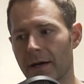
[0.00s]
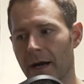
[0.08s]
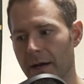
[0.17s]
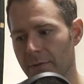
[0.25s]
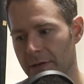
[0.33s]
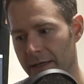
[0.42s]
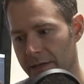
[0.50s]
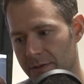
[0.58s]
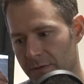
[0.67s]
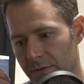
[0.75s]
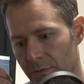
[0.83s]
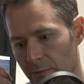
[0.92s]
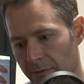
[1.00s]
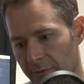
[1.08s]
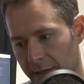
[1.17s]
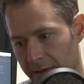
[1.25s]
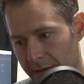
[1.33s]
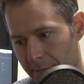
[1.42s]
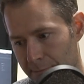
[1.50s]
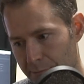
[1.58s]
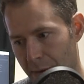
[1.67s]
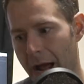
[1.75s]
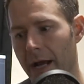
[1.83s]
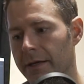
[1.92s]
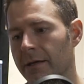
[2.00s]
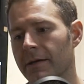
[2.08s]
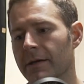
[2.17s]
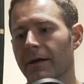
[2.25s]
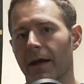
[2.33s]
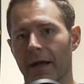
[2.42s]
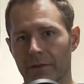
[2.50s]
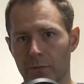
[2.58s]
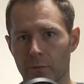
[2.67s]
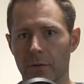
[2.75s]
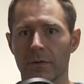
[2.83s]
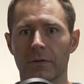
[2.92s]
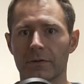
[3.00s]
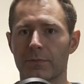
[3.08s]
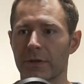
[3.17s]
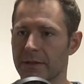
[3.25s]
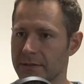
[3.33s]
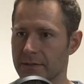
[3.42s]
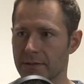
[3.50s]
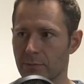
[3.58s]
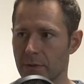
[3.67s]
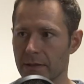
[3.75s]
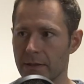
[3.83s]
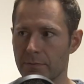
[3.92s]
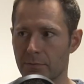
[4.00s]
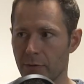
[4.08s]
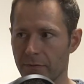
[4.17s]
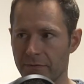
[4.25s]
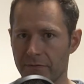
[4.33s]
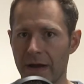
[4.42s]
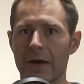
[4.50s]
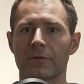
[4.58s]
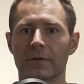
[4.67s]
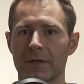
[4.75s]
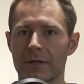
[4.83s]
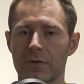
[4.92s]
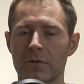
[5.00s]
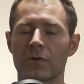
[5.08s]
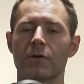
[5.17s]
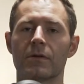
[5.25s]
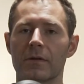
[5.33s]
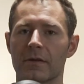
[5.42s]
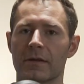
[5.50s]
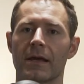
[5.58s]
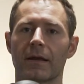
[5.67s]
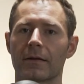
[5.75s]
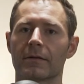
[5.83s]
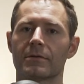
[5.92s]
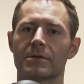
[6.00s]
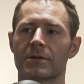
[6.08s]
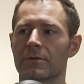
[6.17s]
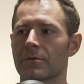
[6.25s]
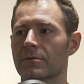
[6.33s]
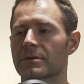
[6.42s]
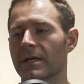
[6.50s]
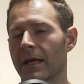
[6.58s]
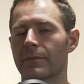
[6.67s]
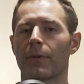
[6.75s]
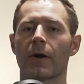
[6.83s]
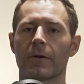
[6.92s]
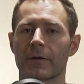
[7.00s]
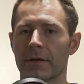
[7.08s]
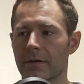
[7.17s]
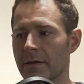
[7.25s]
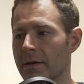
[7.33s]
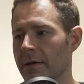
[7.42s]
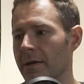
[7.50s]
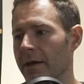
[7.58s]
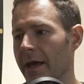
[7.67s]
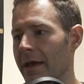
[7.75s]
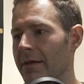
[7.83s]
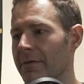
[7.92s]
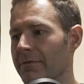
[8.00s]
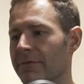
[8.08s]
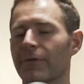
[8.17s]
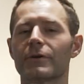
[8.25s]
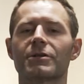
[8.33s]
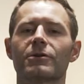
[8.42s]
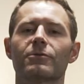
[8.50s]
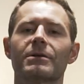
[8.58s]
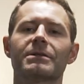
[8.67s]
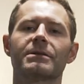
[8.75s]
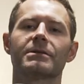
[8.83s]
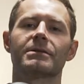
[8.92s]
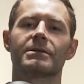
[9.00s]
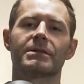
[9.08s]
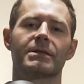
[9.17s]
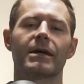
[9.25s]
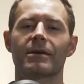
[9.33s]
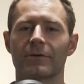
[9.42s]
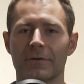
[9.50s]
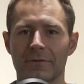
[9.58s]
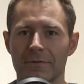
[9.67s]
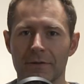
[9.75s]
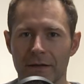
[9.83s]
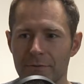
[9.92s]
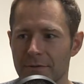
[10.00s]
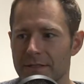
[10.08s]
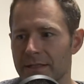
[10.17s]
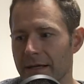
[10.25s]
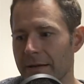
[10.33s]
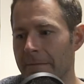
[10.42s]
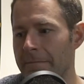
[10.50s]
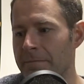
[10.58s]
I would like to reflect that back at the world, because it's a really profoundly good thing to take part in. A virtuous cycle, I would say.